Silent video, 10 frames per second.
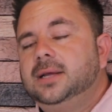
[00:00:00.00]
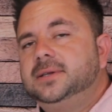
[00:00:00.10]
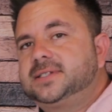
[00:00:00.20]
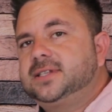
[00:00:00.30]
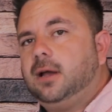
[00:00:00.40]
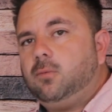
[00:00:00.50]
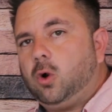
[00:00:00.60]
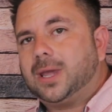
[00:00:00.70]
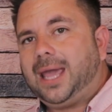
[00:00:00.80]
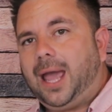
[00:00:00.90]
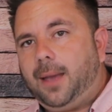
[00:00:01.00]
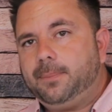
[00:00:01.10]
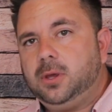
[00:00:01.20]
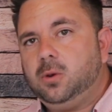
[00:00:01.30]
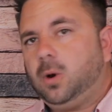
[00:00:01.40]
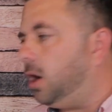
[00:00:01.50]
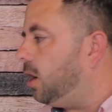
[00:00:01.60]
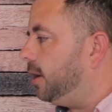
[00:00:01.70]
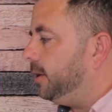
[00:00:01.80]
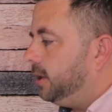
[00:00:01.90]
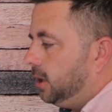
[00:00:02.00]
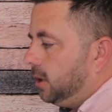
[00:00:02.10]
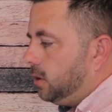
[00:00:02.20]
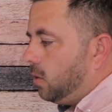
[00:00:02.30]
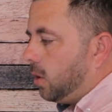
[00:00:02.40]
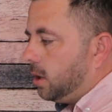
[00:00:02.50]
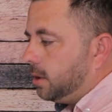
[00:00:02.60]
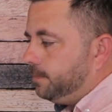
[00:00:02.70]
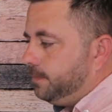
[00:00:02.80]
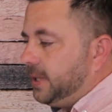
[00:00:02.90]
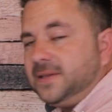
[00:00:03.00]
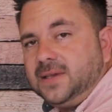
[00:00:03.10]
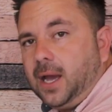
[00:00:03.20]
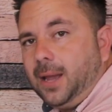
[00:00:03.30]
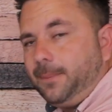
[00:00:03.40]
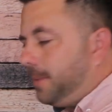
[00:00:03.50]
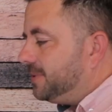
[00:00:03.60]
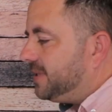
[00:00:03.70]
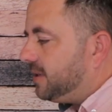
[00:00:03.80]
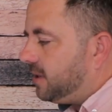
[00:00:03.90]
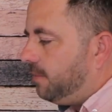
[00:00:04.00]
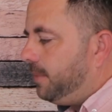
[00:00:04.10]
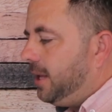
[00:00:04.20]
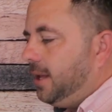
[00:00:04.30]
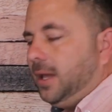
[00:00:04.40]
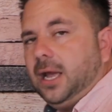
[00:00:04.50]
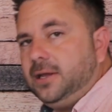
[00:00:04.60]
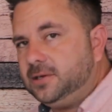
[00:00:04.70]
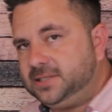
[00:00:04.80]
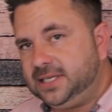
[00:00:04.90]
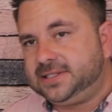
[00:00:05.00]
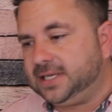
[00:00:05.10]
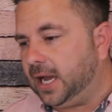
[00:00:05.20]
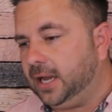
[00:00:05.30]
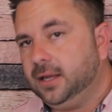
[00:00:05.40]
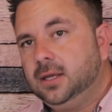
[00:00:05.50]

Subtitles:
some will cap you on your PTI, payments income, and your DTI.